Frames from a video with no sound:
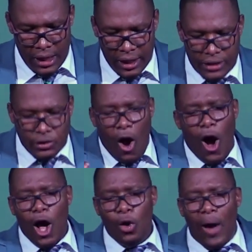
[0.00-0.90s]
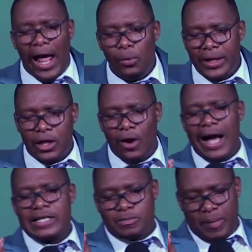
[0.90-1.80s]
Is all well with your
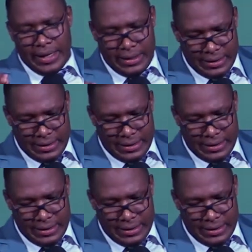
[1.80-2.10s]
husband?